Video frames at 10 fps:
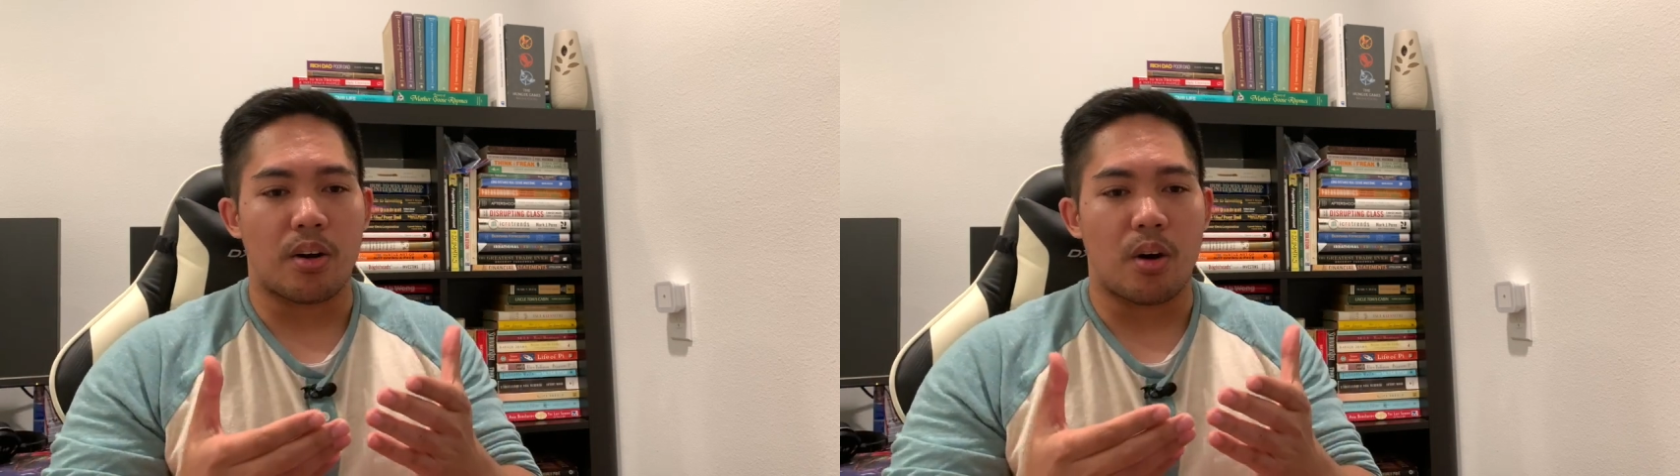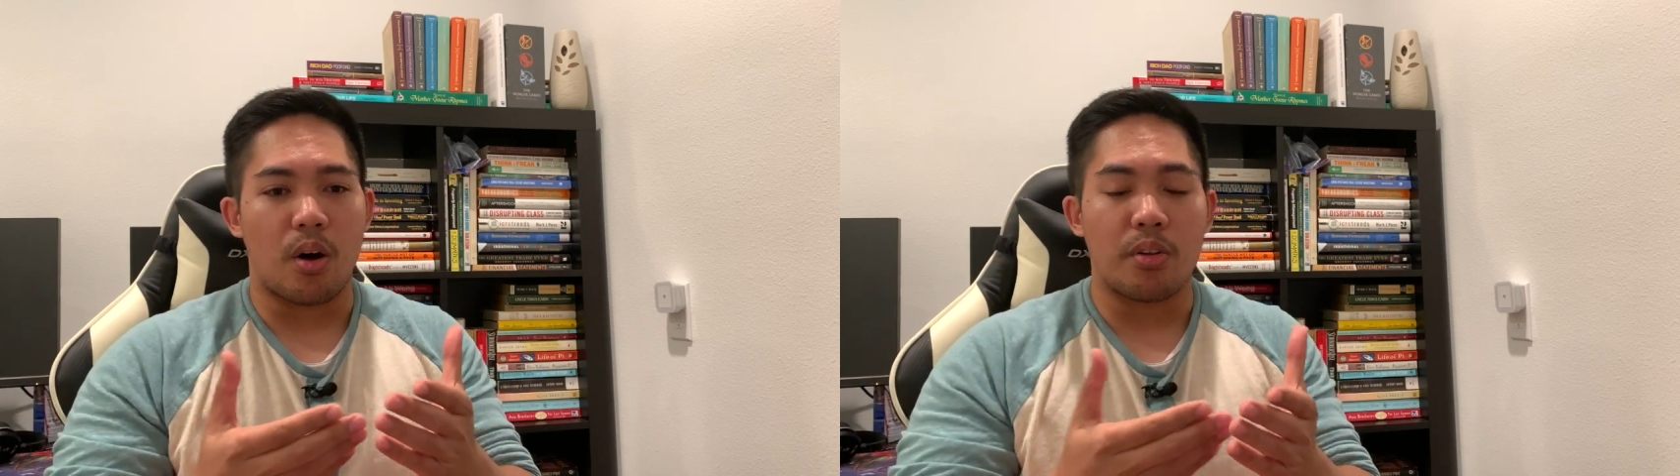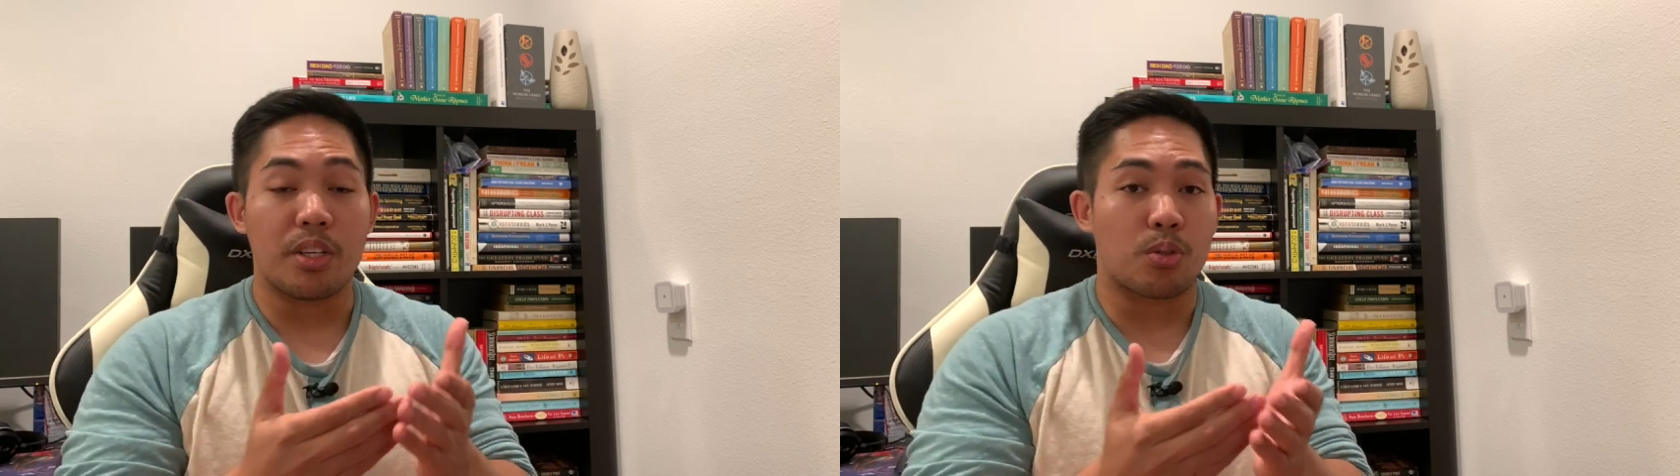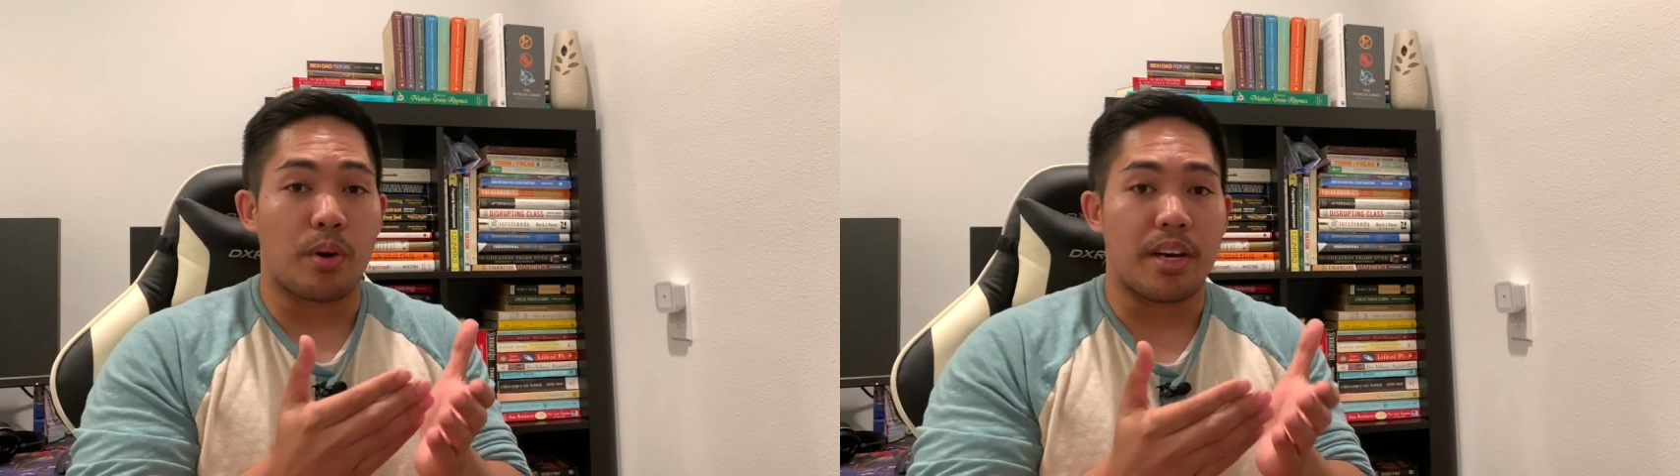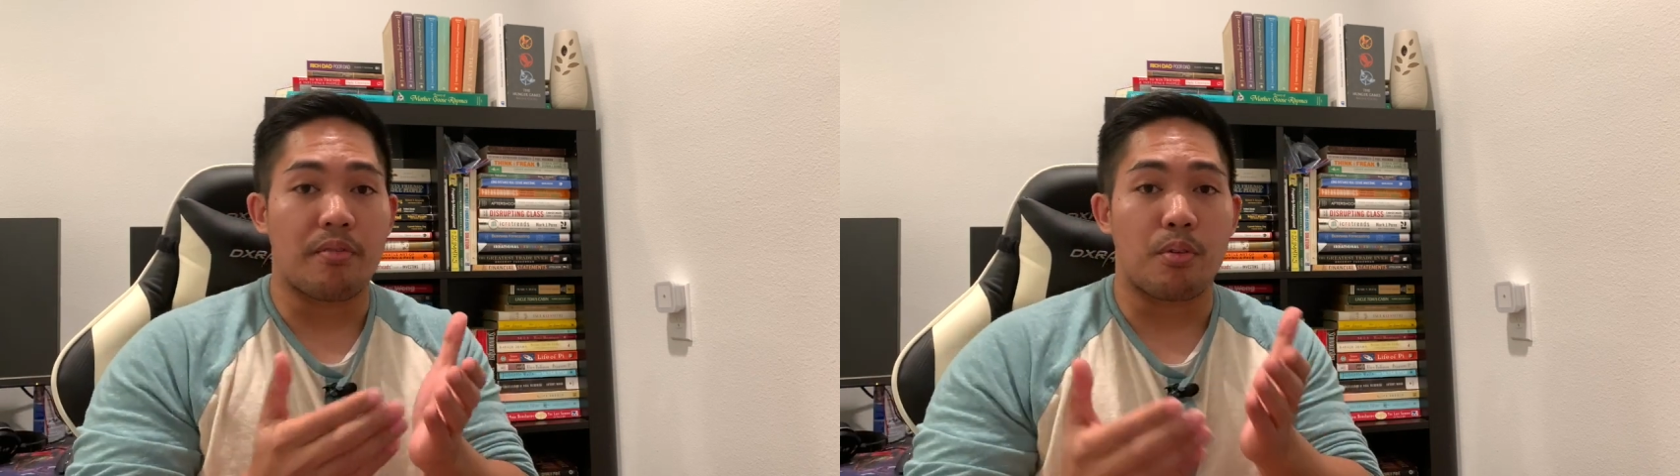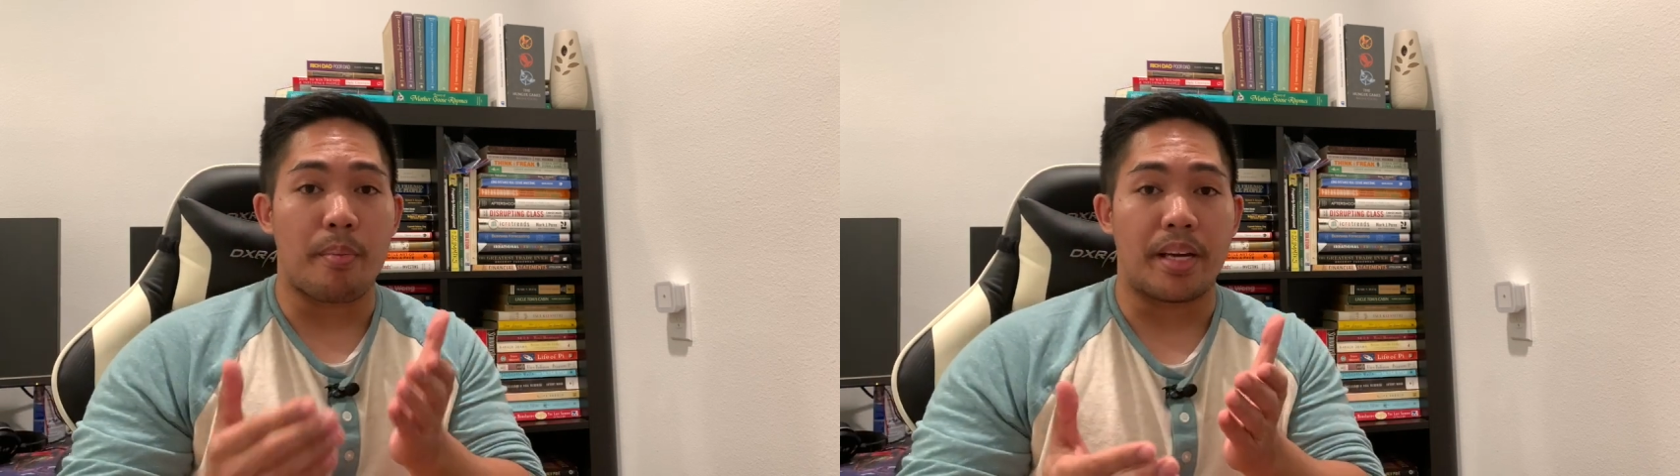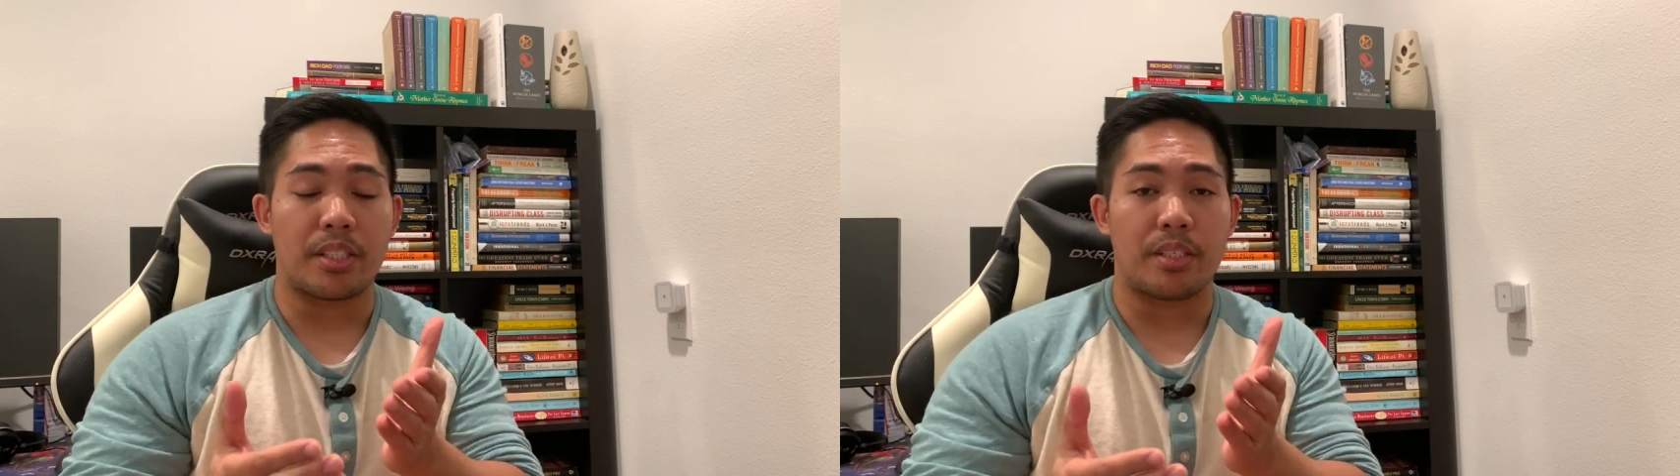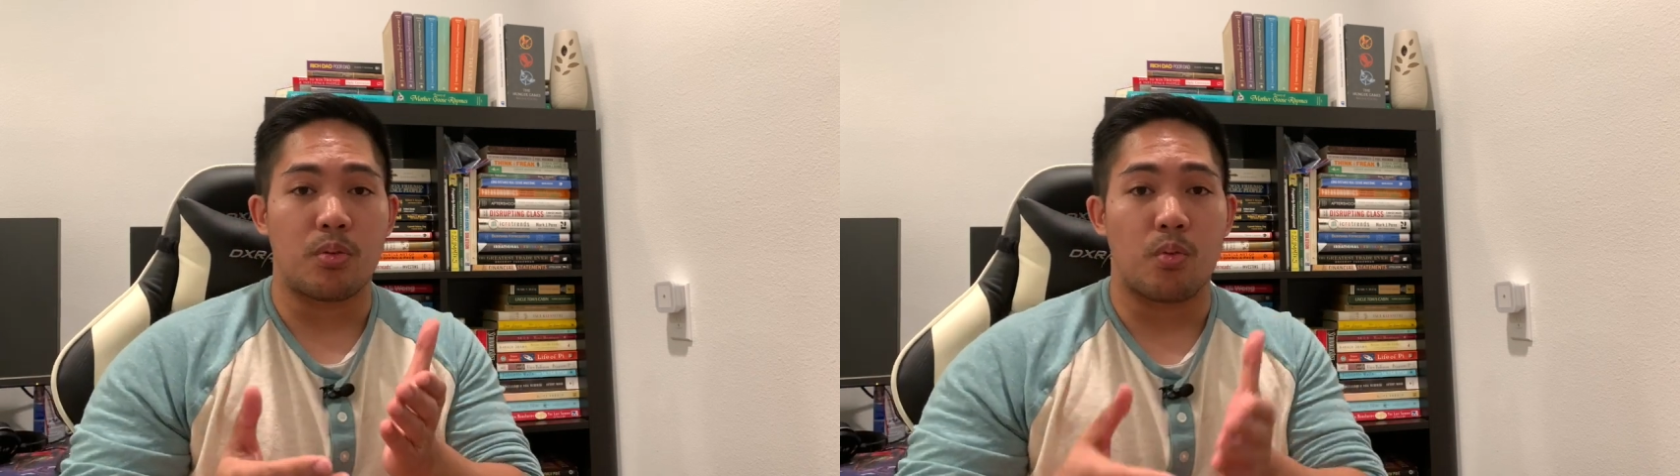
all this great information